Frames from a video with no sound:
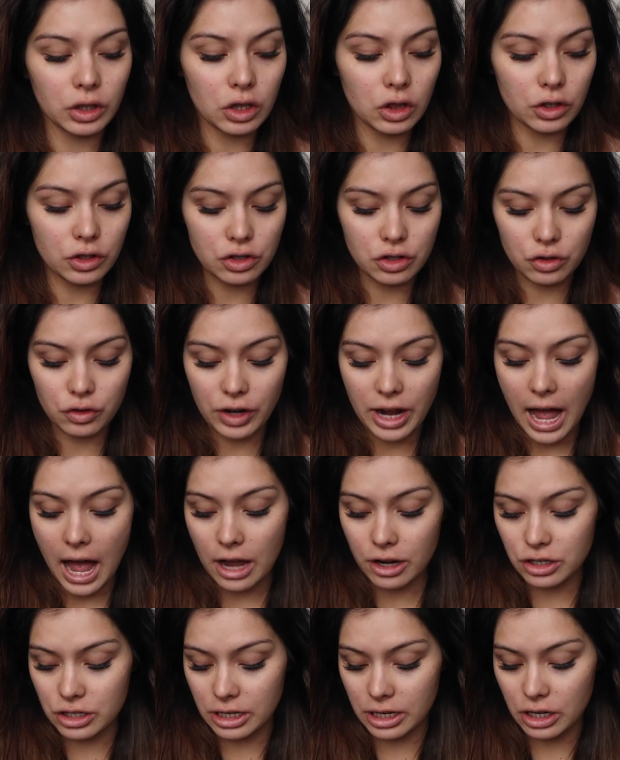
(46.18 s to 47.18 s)
allergic
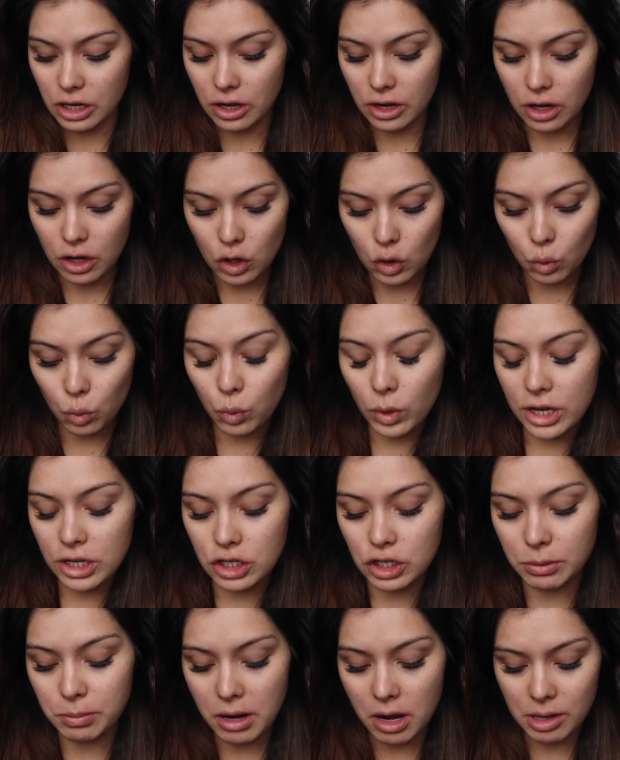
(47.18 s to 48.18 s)
reaction,
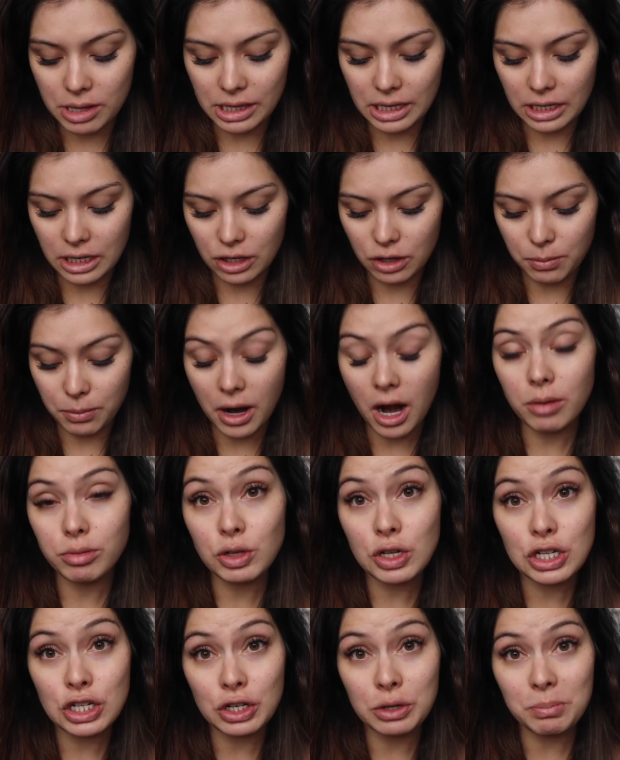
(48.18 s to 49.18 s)
which you're probably thinking you
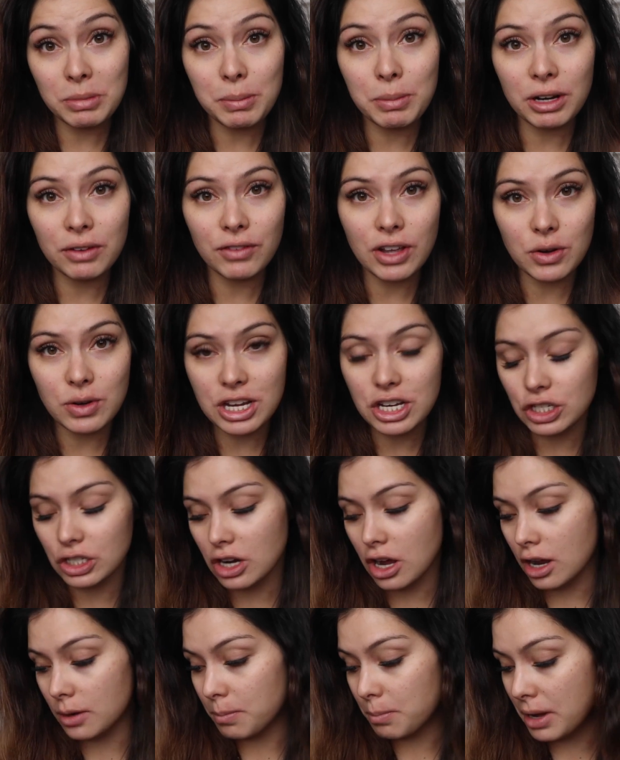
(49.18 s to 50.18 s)
probably shouldn't be putting foundation
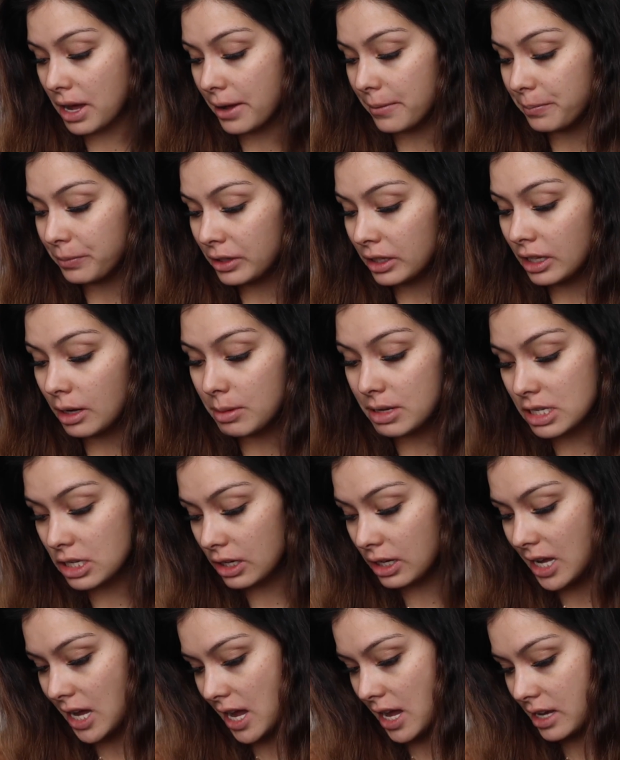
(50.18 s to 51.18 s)
on, but let me tell
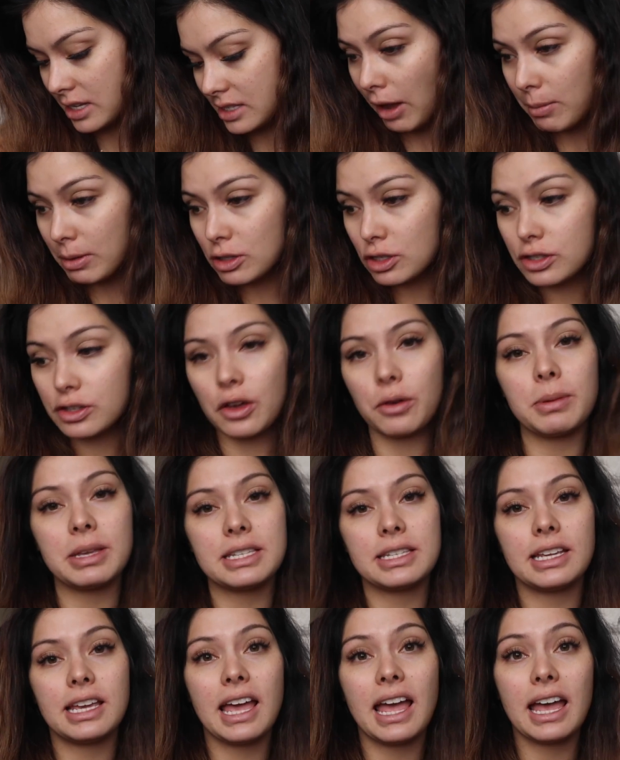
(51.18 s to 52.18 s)
you guys, I've been so
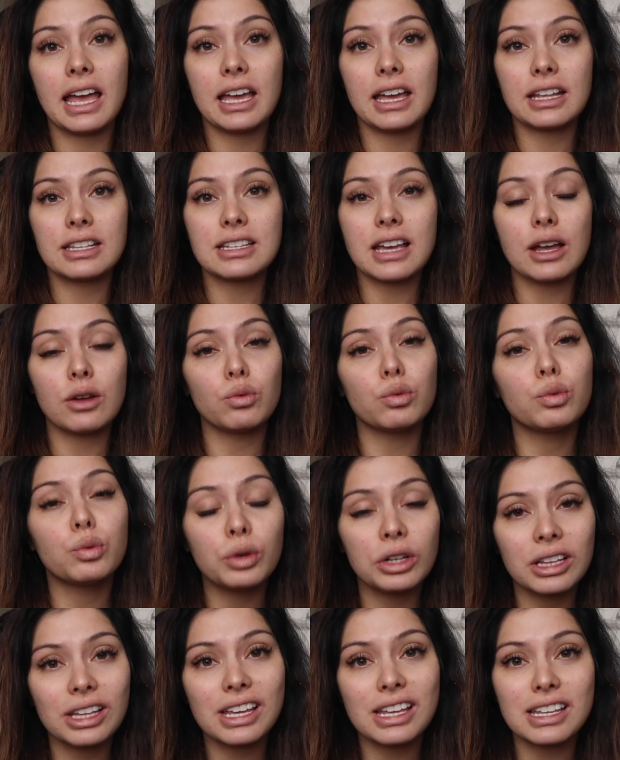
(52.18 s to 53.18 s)
busy and I
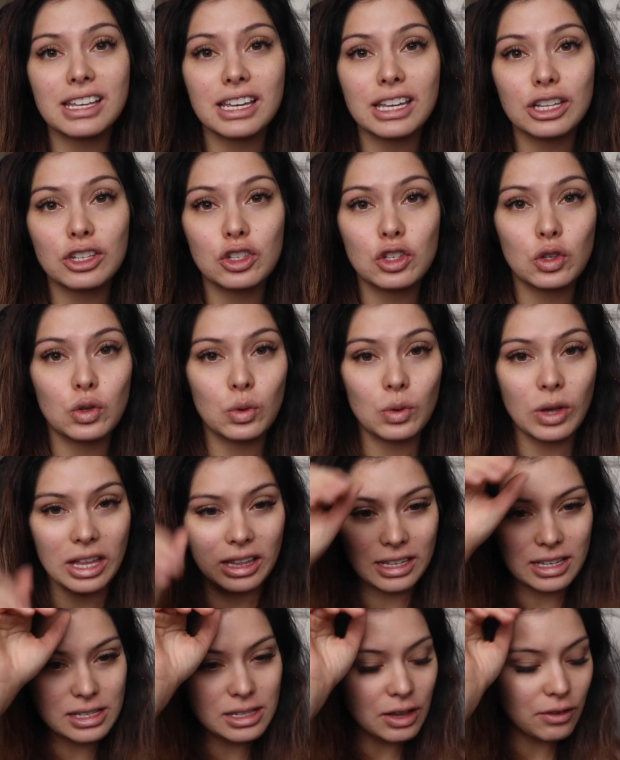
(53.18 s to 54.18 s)
really need to get
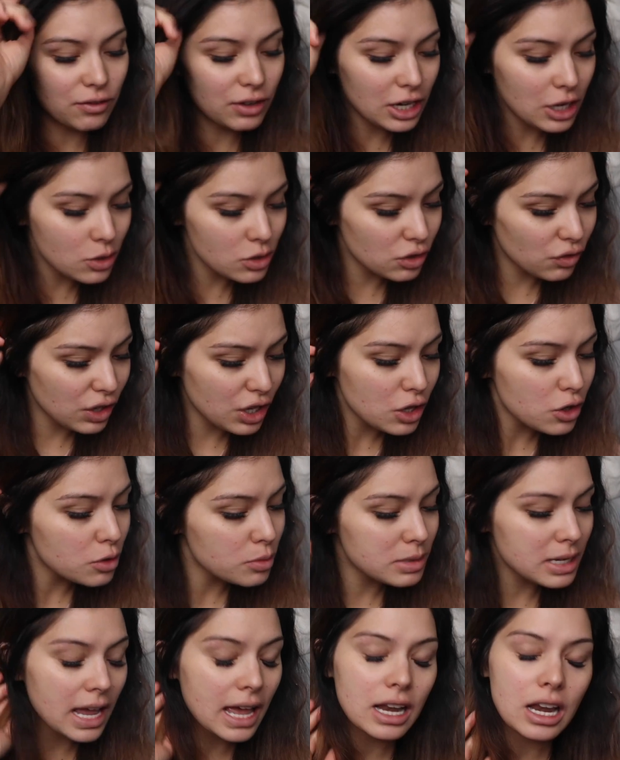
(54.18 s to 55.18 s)
these videos
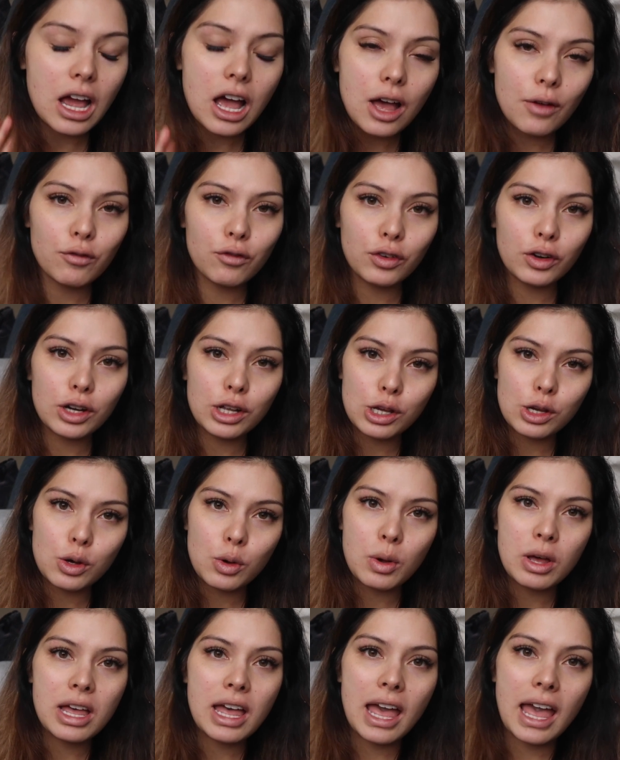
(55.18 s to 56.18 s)
filmed and up for
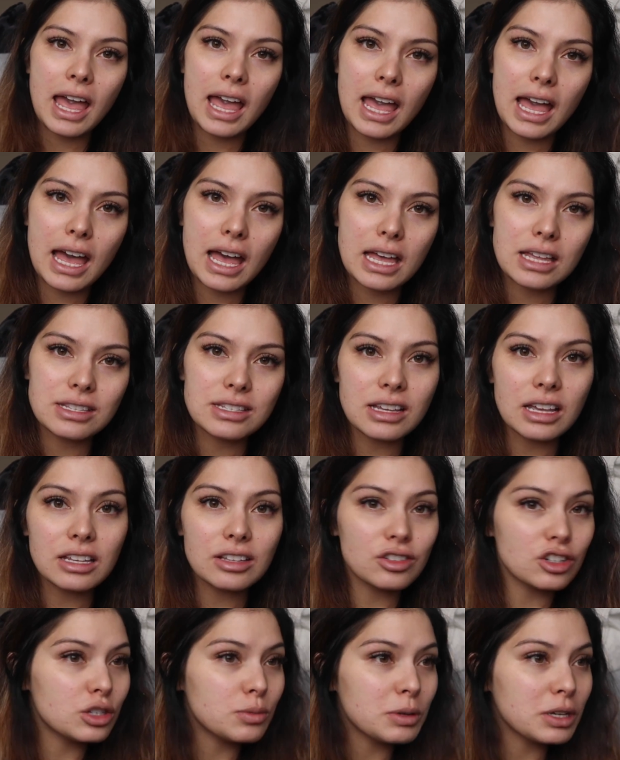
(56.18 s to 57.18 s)
you, and
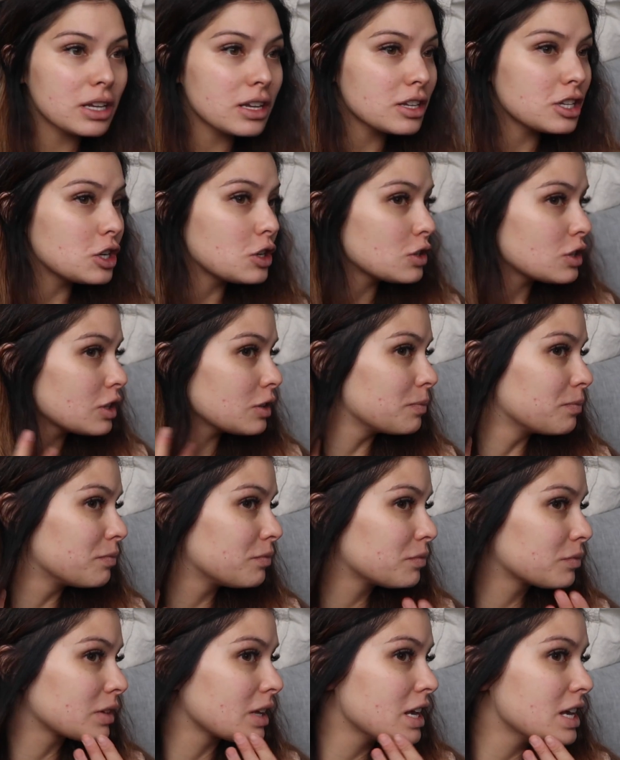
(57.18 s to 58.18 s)
just because there's
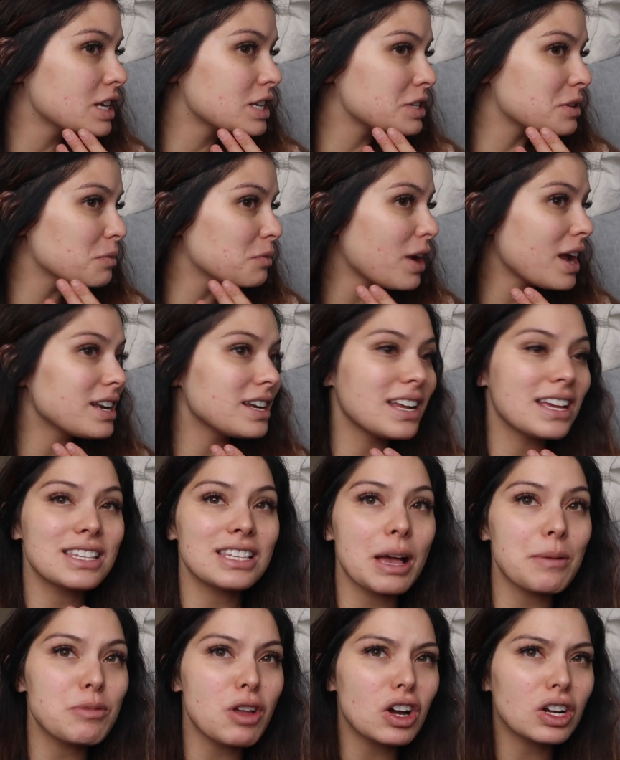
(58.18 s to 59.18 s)
some redness,
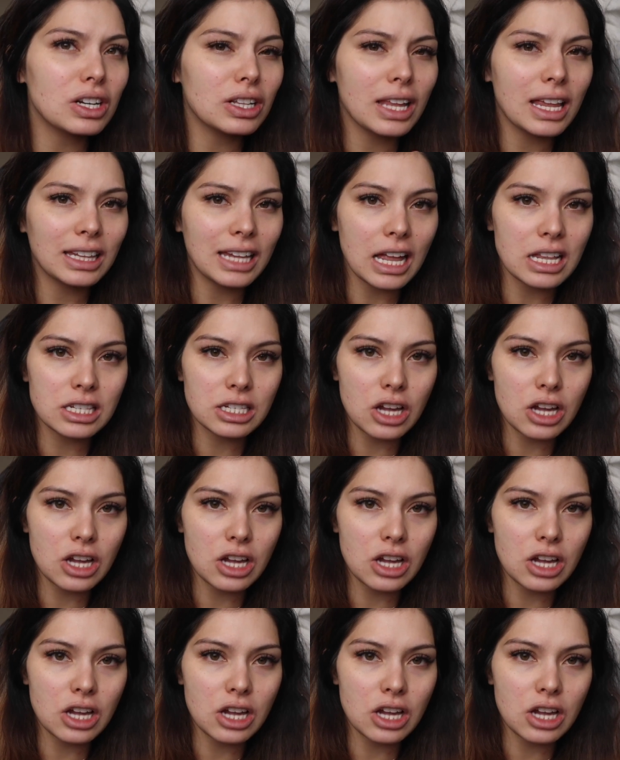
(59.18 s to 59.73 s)
I'm not gonna let that